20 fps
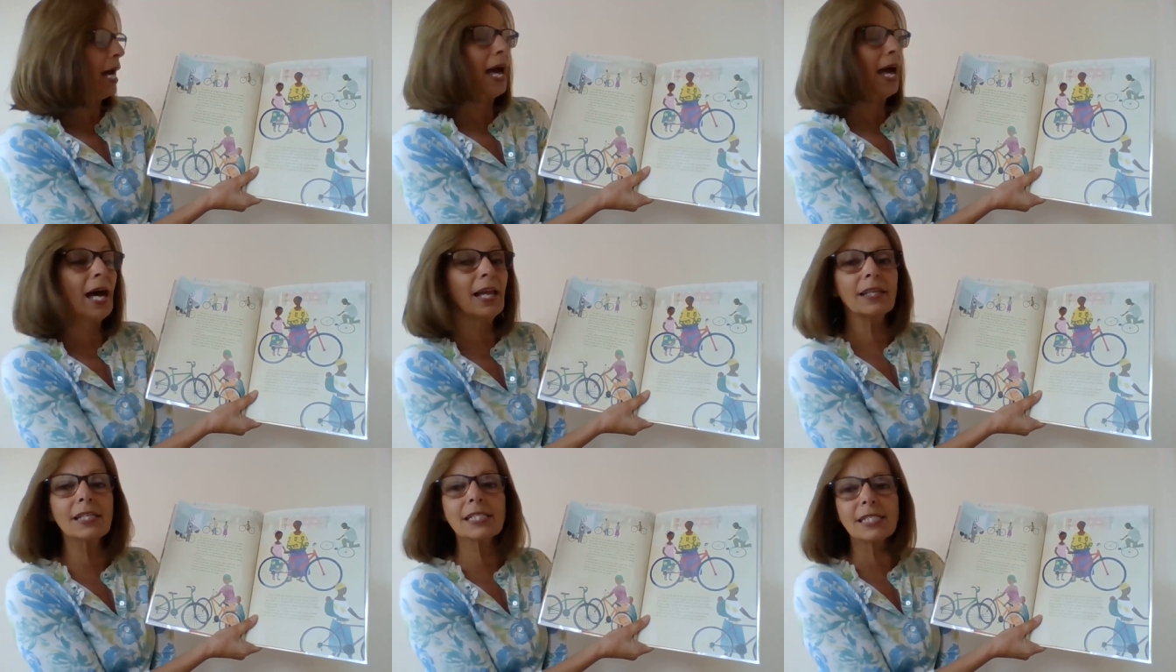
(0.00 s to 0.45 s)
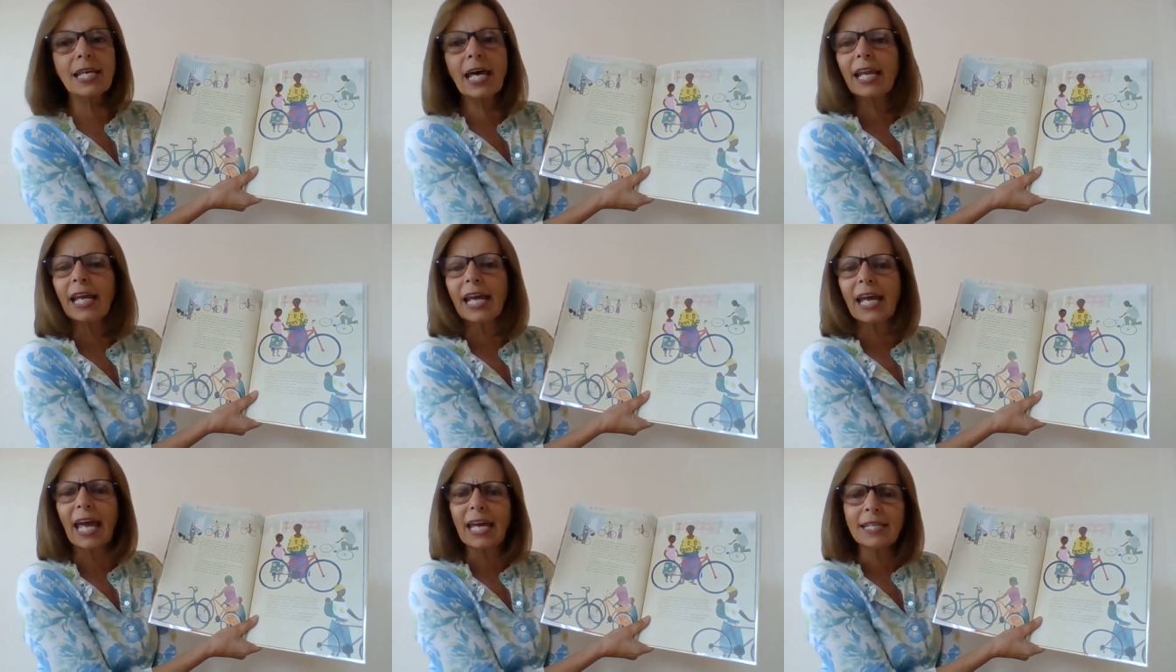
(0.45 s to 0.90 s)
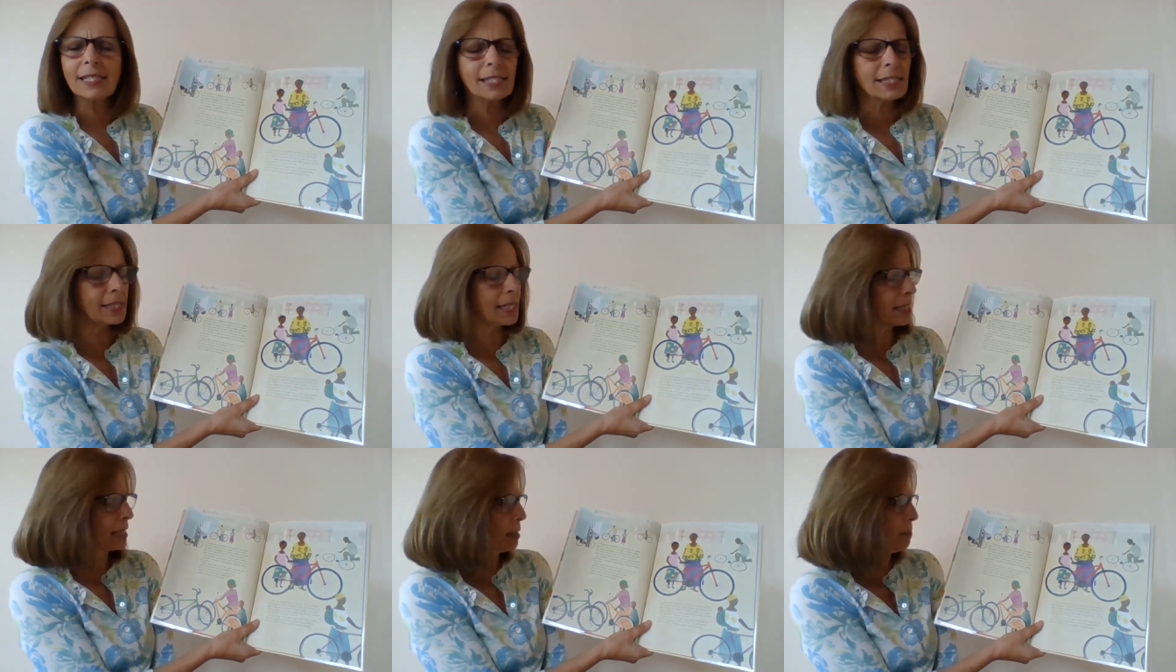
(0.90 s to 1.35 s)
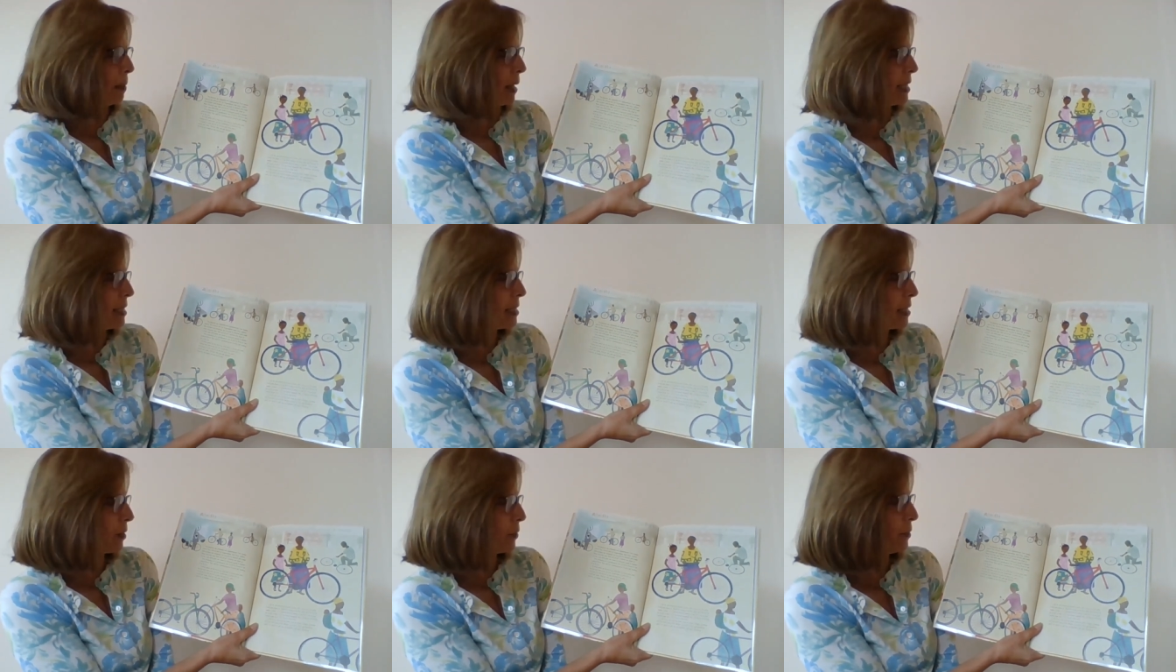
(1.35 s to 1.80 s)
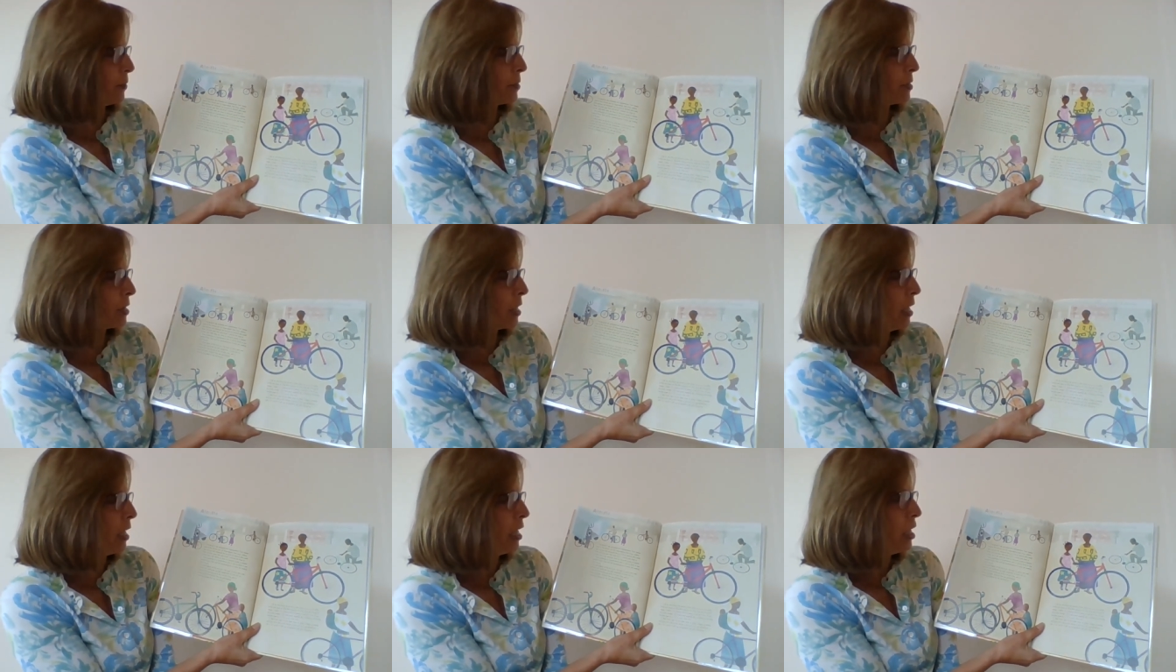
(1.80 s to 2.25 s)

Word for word: Alisetta gazes at the bicycles.